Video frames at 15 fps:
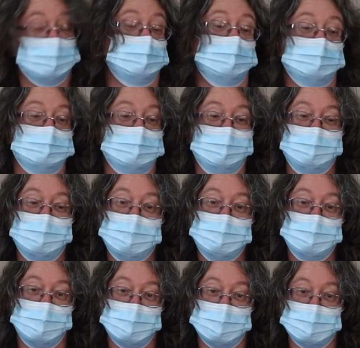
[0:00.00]
that are
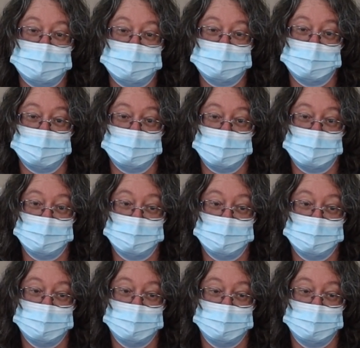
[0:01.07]
definitely not in Kingdomino.